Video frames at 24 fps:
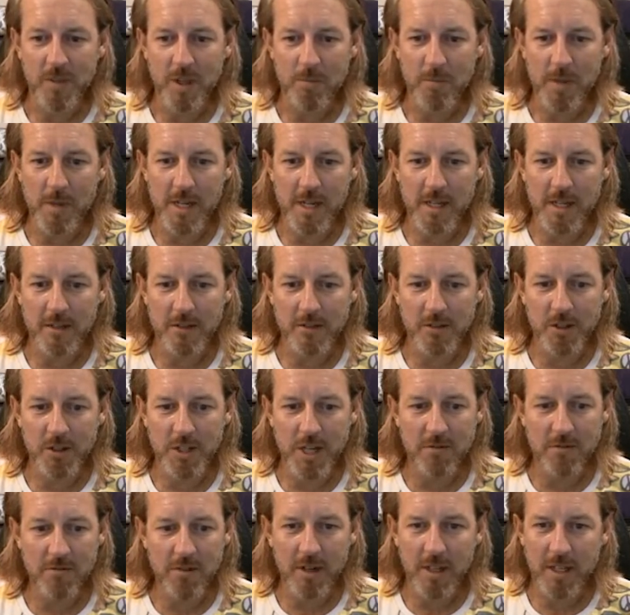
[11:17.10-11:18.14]
because
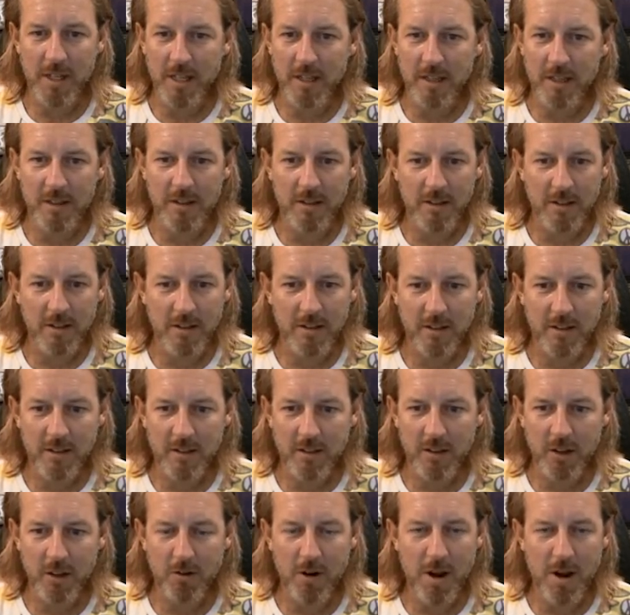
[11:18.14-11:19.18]
generally
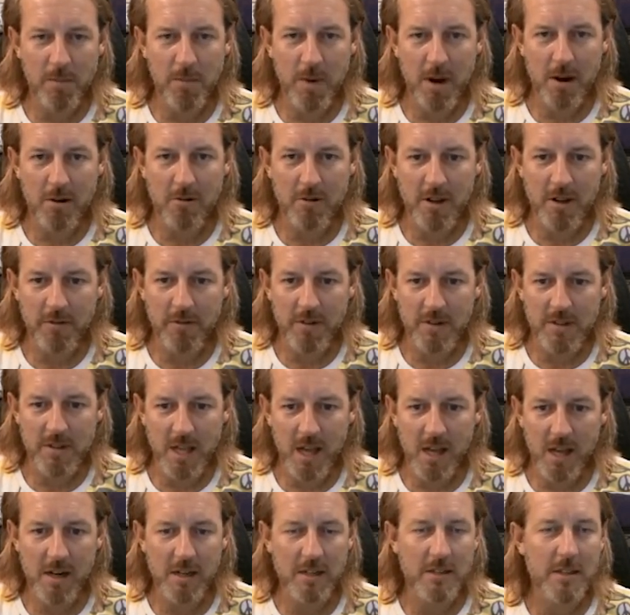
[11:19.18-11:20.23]
the Great Barrier Reef is
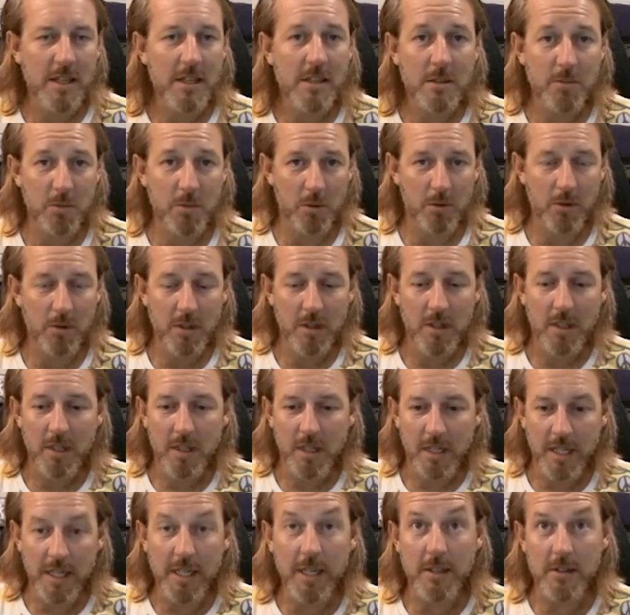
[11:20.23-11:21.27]
inaccessible
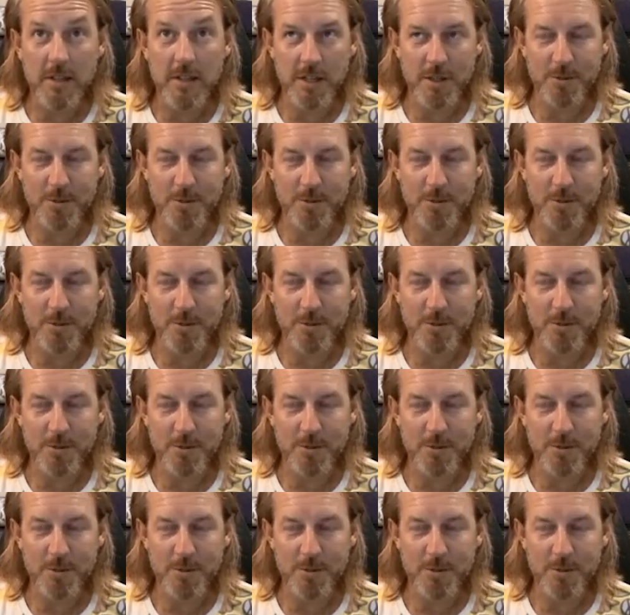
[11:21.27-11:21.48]
I